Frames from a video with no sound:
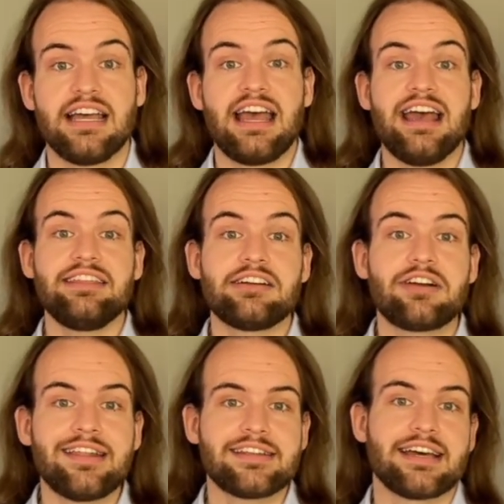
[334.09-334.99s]
and their
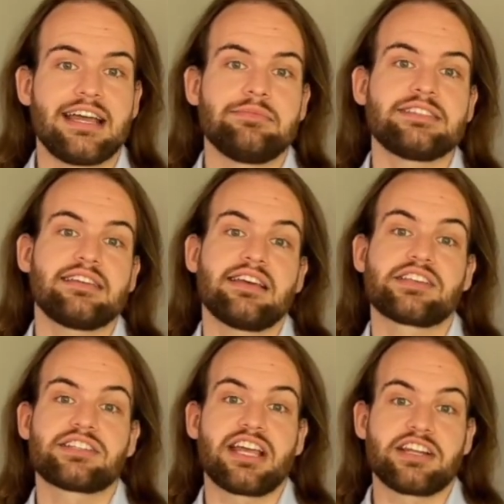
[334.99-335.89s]
runtimes
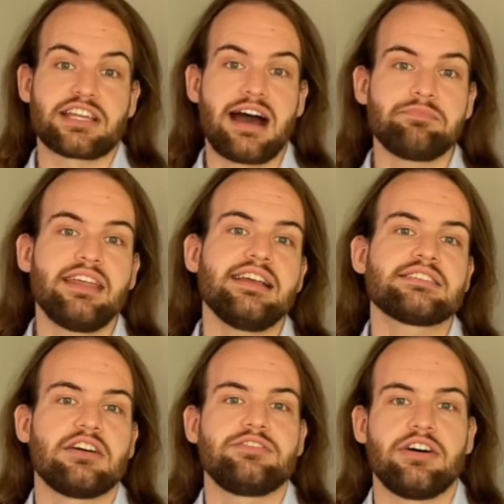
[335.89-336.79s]
exchange updates
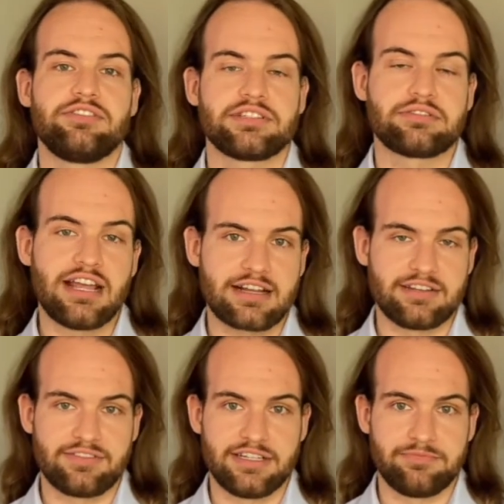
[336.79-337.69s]
of offers
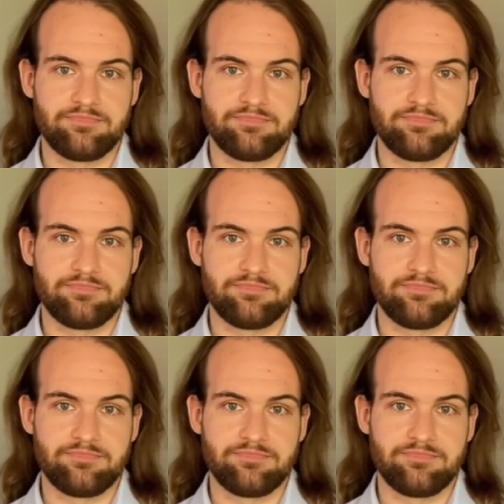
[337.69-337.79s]
reactively.